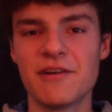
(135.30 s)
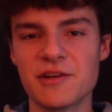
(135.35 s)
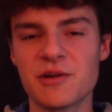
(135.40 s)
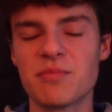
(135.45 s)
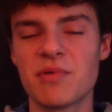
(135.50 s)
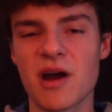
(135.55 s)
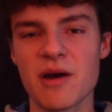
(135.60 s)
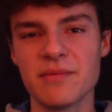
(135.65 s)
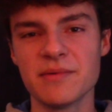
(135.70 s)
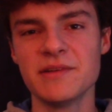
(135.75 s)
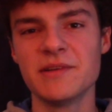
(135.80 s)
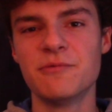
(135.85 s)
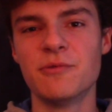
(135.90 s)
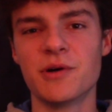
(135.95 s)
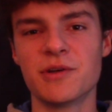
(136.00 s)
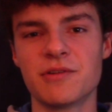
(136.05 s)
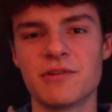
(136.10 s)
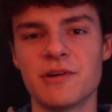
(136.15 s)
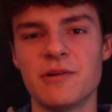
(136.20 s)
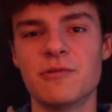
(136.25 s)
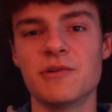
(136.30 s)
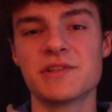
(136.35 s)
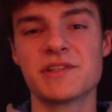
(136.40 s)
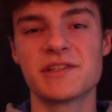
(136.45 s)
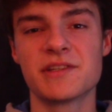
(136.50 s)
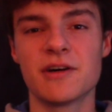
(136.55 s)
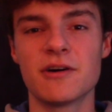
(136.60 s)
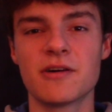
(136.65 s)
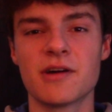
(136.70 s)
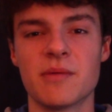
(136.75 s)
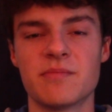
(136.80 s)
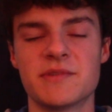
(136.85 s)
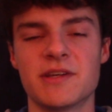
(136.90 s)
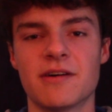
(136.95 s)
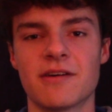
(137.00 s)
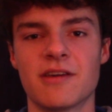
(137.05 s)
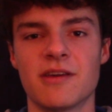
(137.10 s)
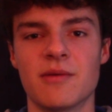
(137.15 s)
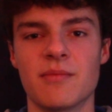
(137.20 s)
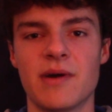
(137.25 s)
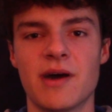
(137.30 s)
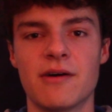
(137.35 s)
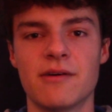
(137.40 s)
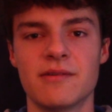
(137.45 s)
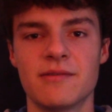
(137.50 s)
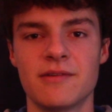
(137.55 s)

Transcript: you're probably wondering what song I'm talking about.